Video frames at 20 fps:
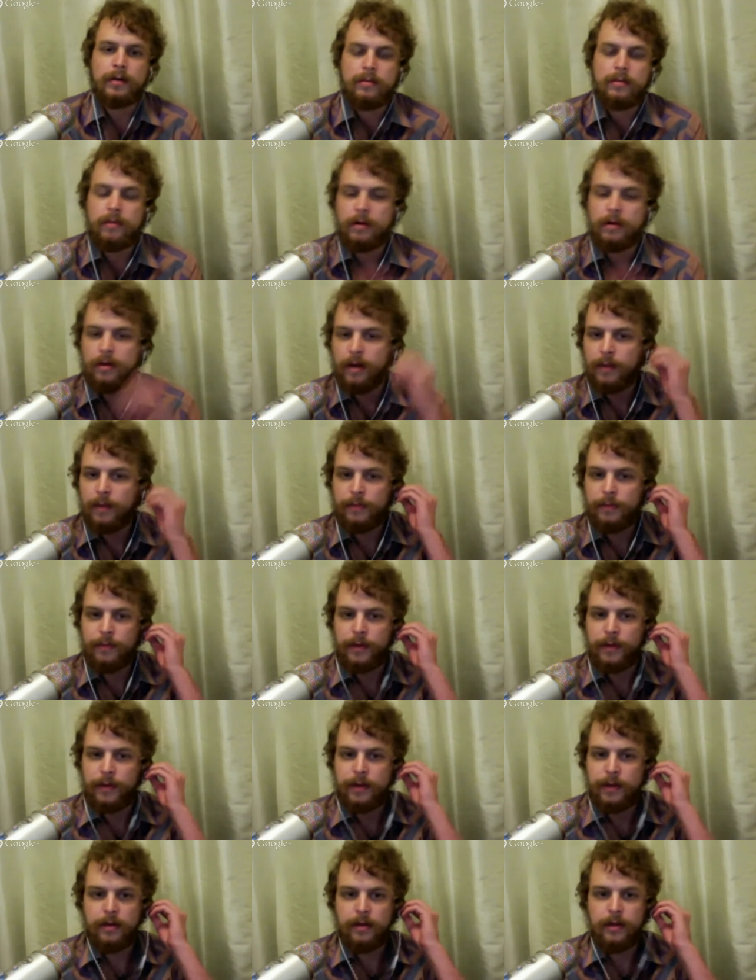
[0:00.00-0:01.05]
Well, I mean,
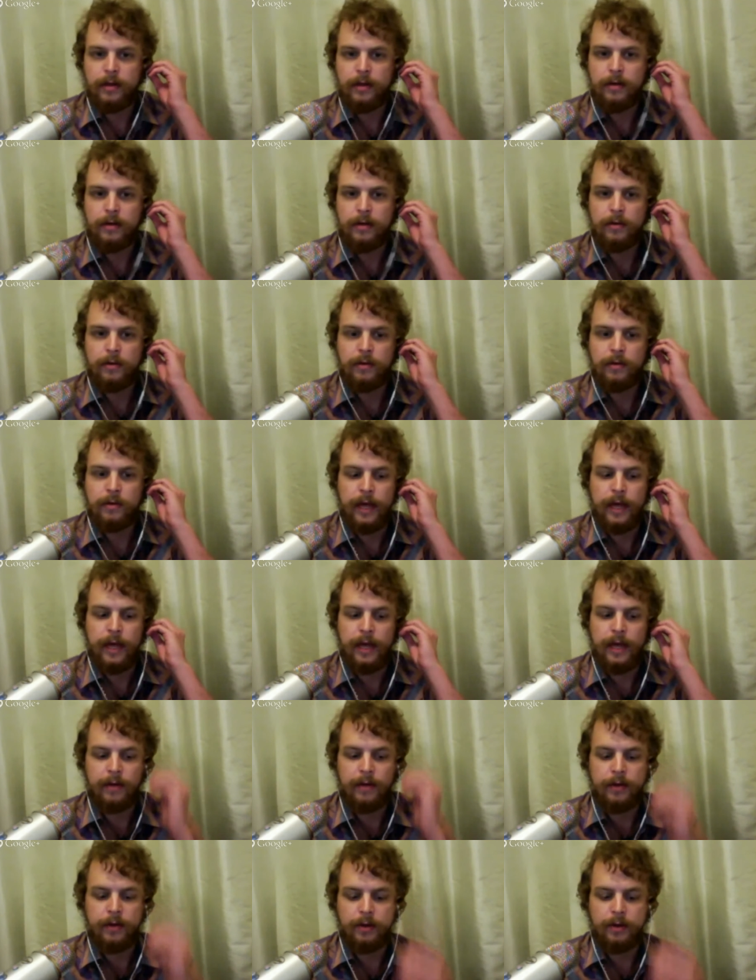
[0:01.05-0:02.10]
we all know, or
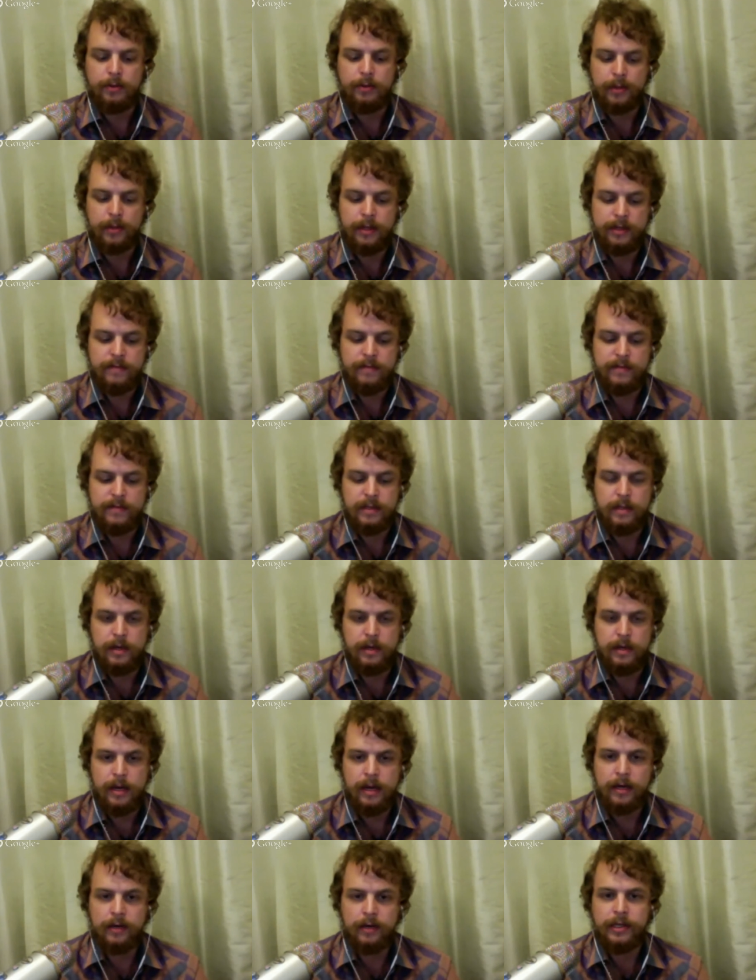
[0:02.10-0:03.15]
anyone who believes in the
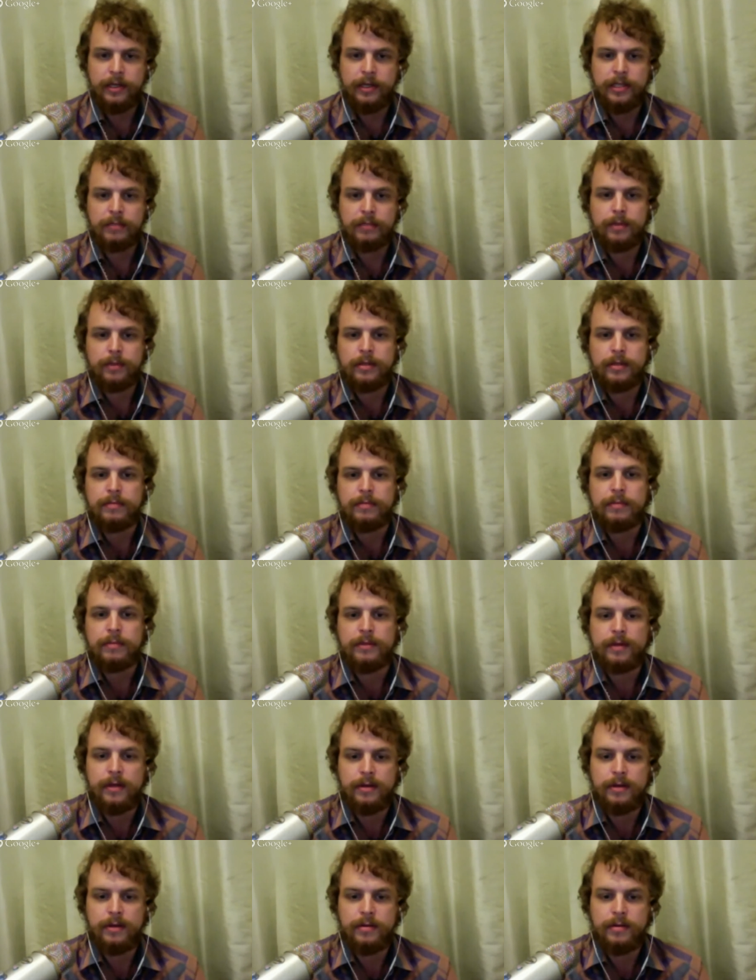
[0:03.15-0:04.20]
non-aggression principle
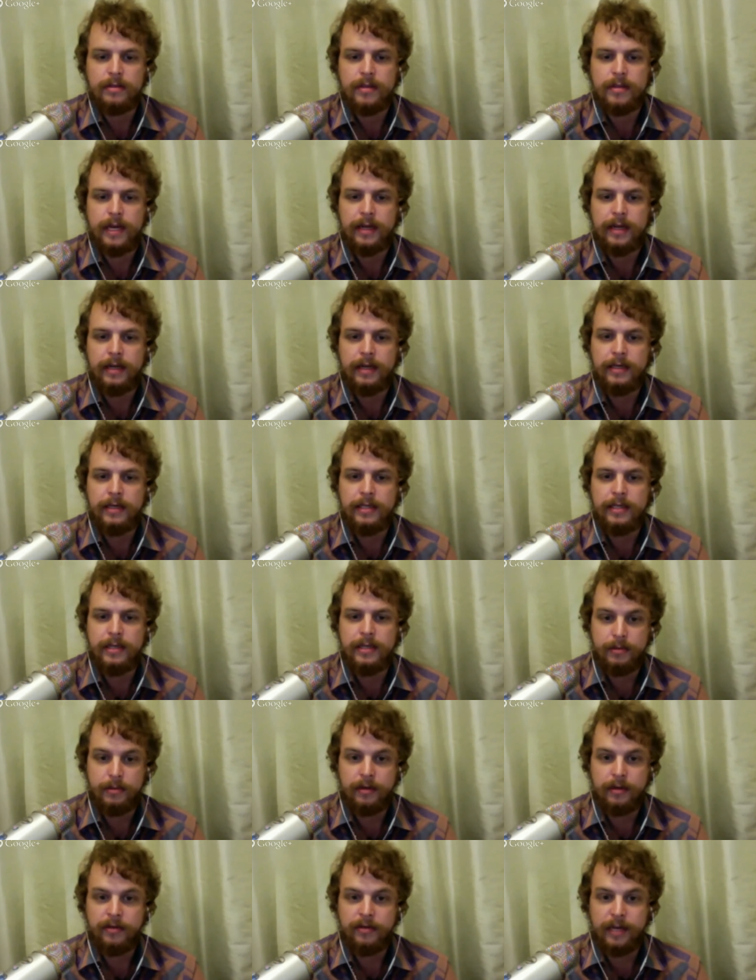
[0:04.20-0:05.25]
knows, that
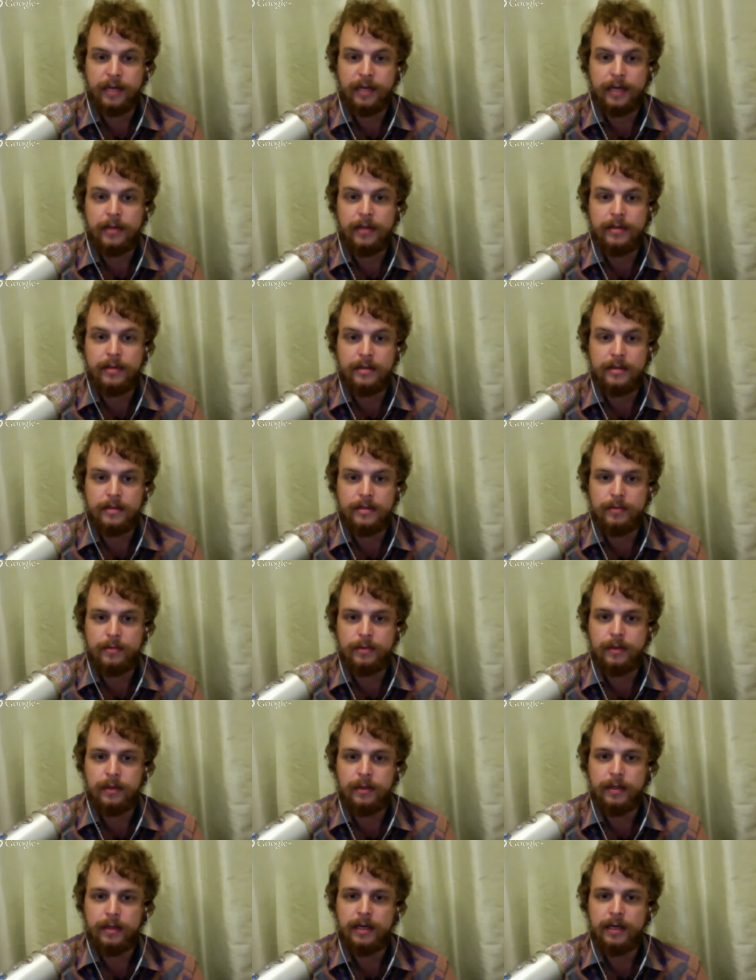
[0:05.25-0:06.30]
initiatory violence is
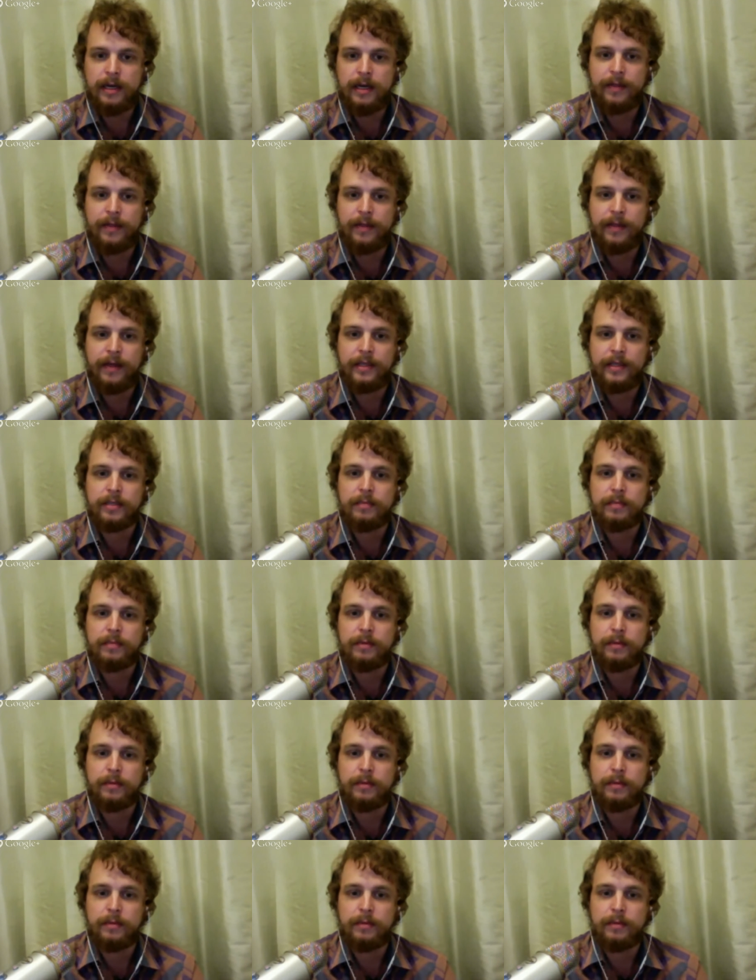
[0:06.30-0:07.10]
really the kind that should be